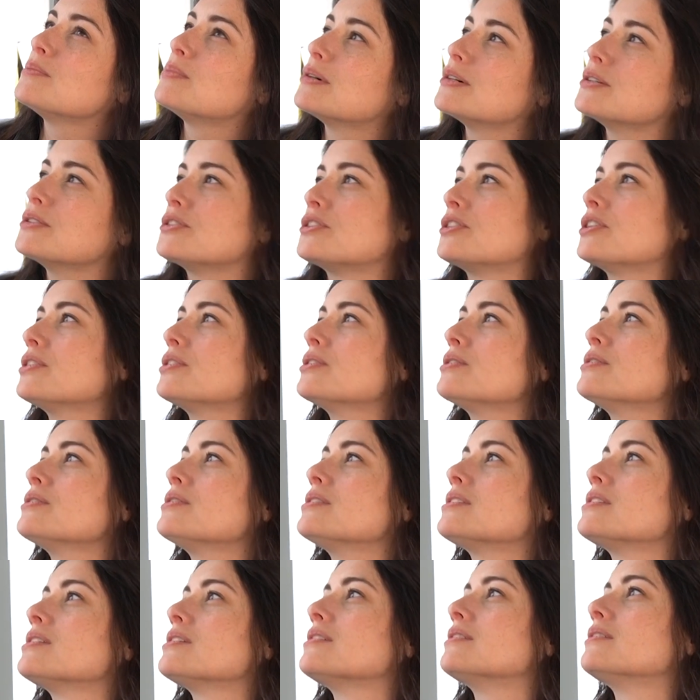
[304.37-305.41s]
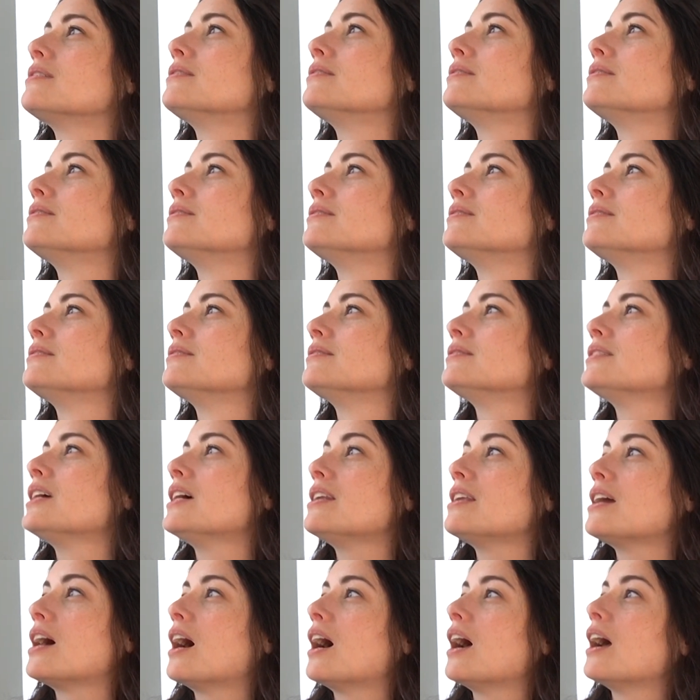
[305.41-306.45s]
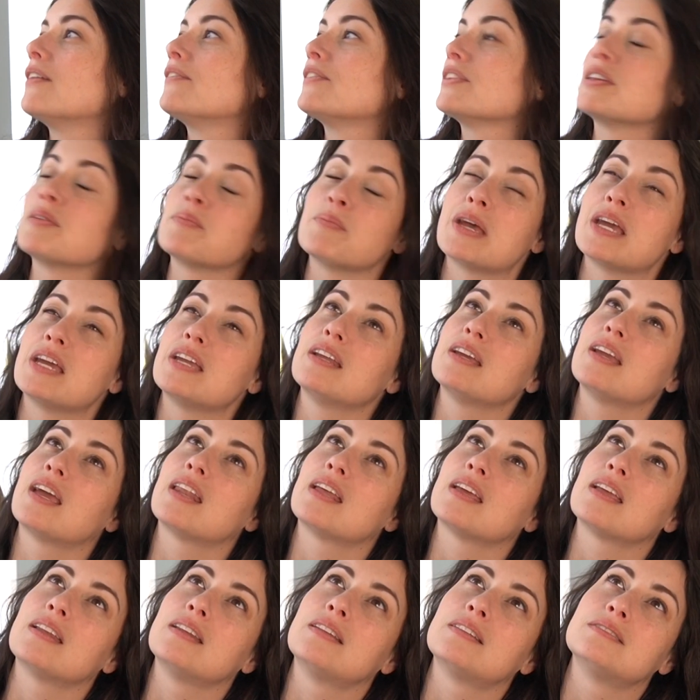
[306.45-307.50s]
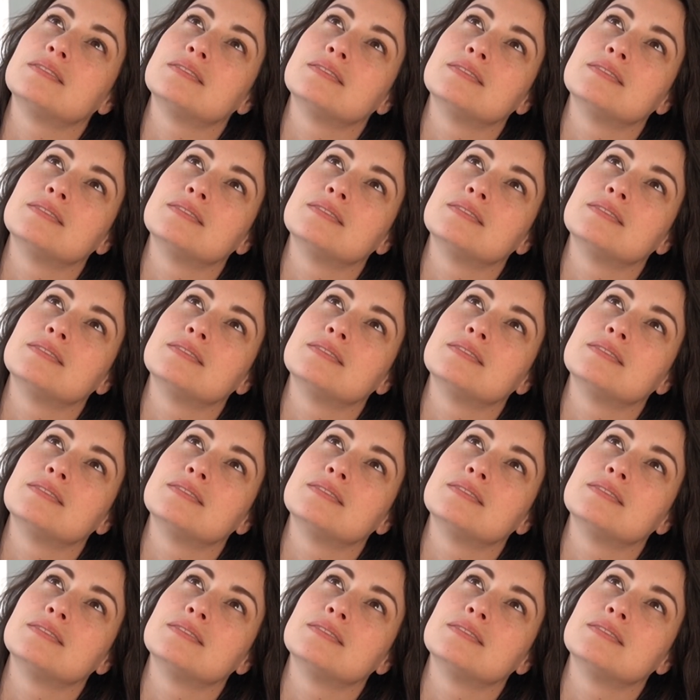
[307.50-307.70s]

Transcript: to boat shows and not having to pay to get in.